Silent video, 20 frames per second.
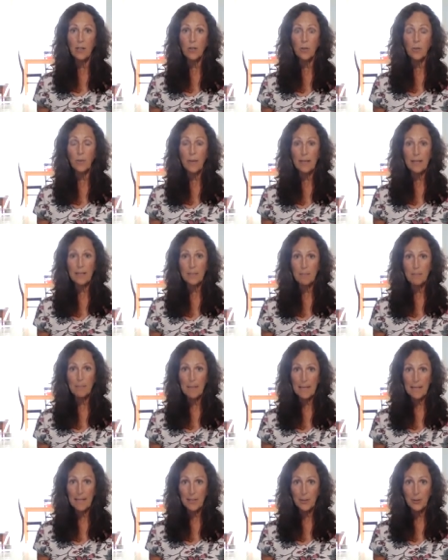correct
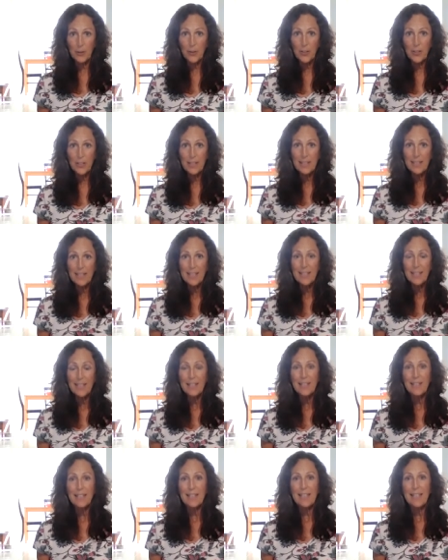manner,
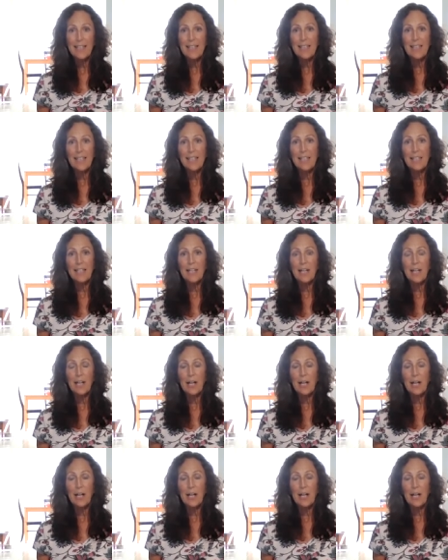the